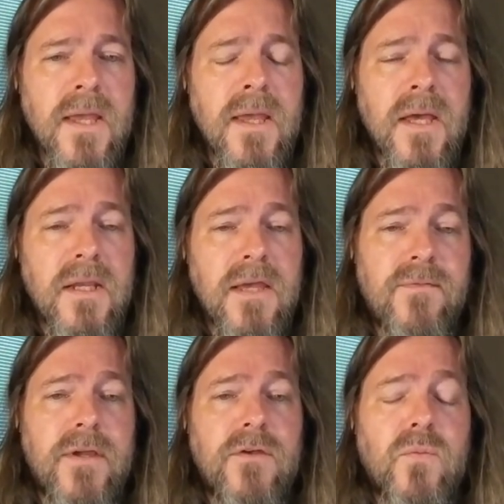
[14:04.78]
And if
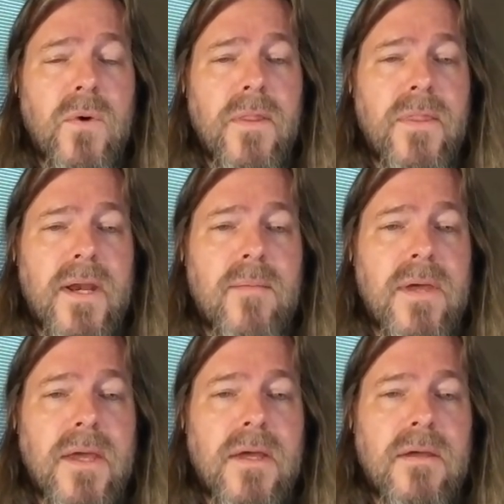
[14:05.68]
it is 1, then
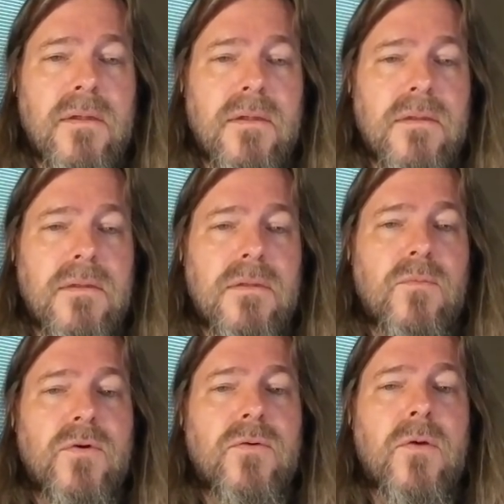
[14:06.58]

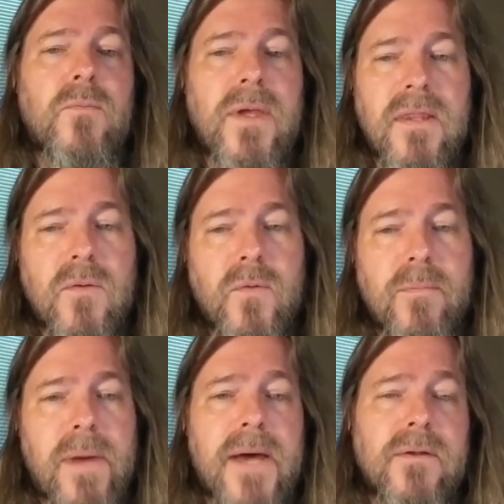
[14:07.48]
we're making the
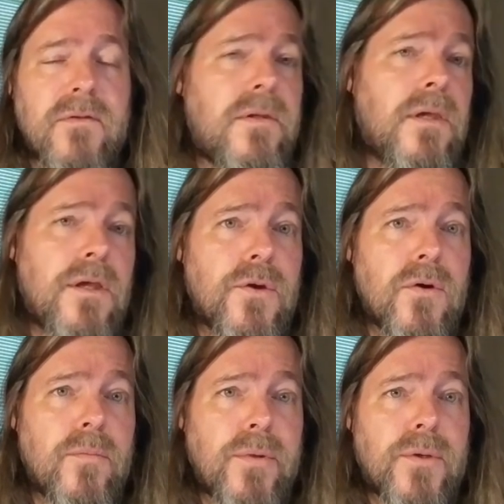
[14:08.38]
word bottles singular
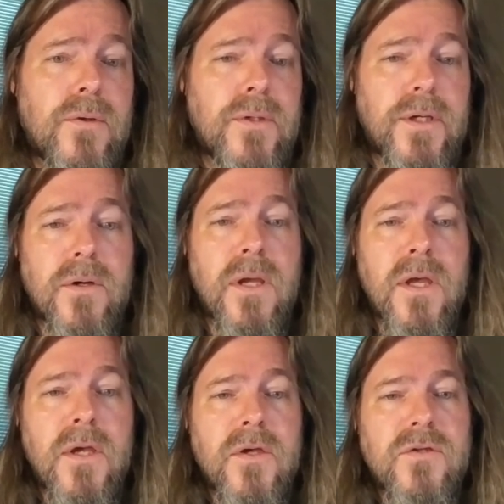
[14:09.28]
or plural here.
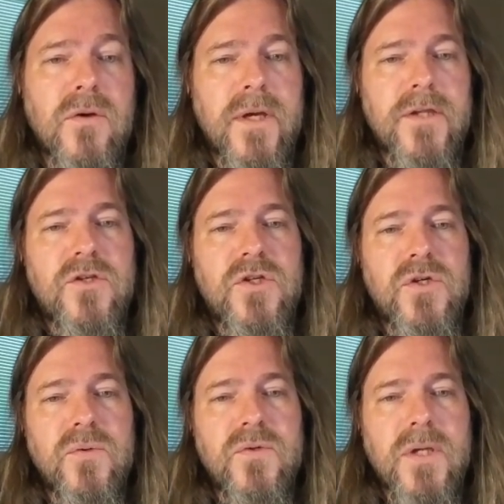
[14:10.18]
So it's
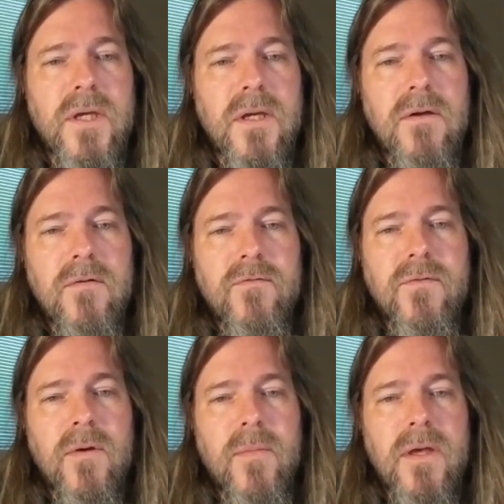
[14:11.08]
choosing
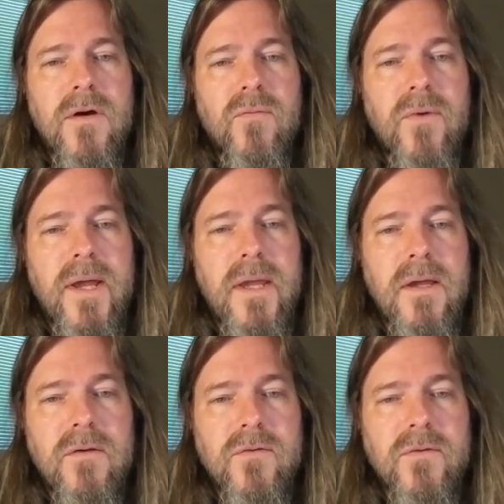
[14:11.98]
from an
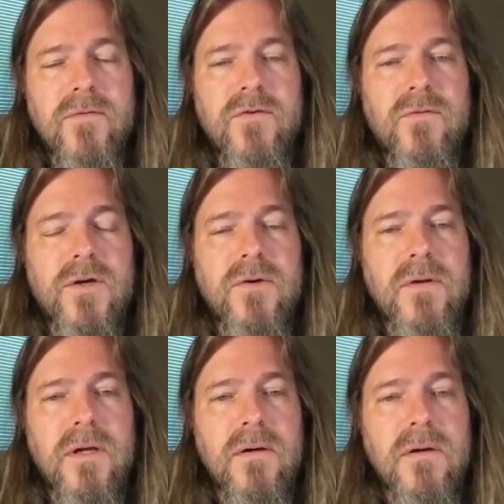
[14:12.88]
array sort of structure
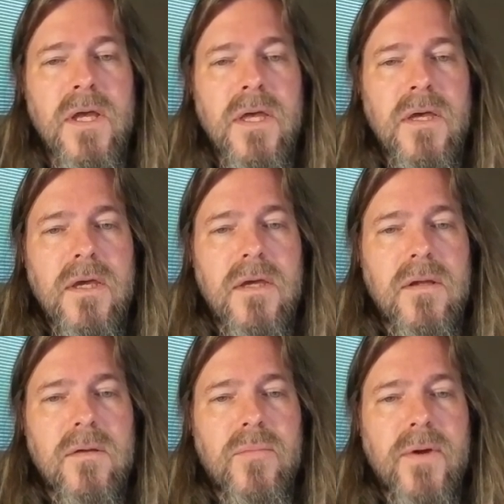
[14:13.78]
here
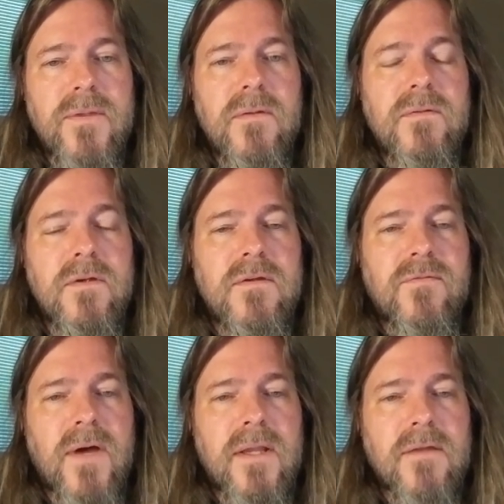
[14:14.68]
in parentheses
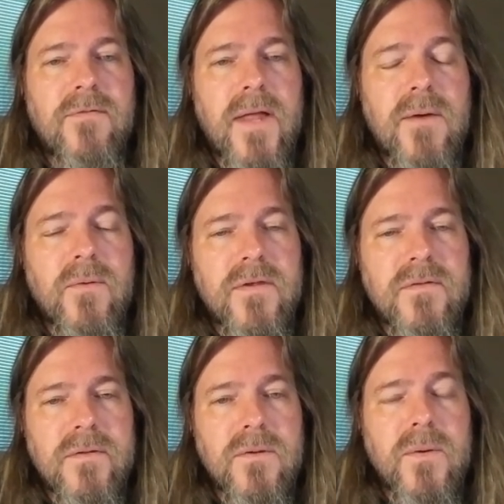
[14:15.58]
defined on the fly, where the
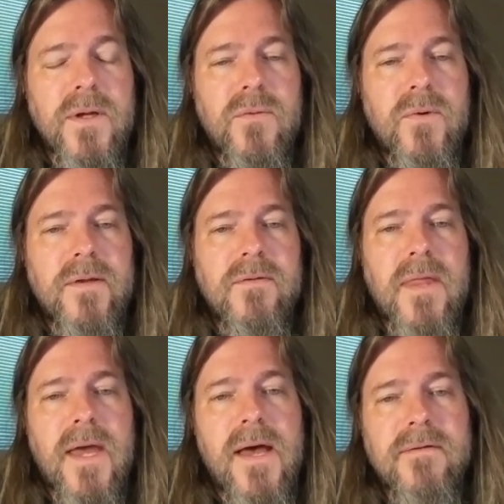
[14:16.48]
0th one is
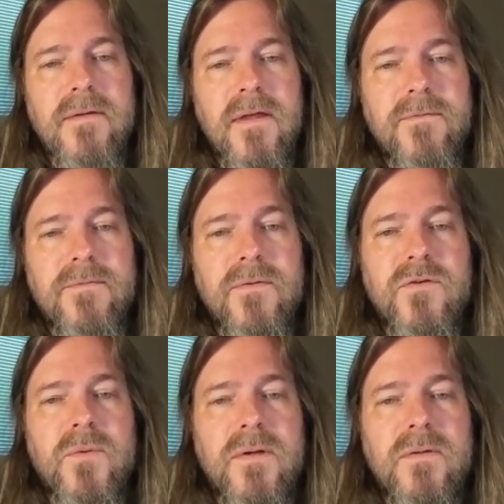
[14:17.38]
the S and the
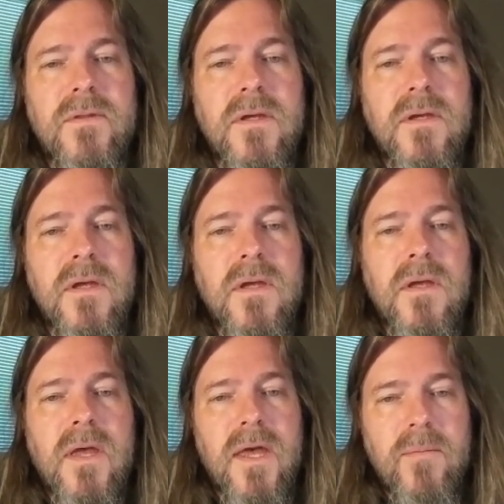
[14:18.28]
first one is the
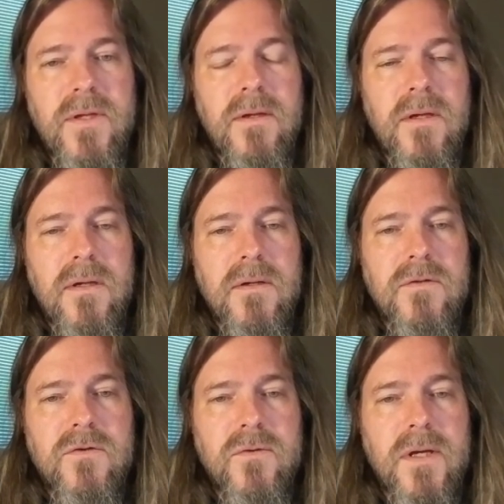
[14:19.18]
empty
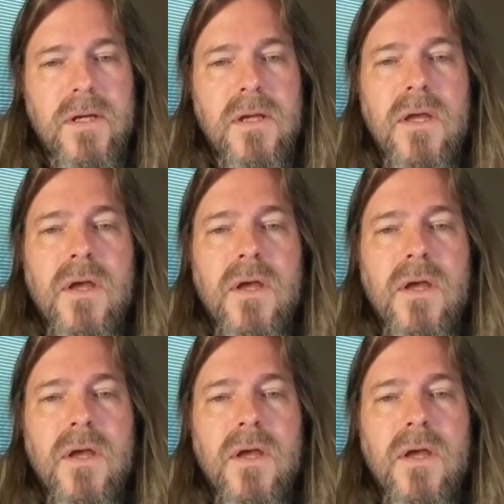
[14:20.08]
string.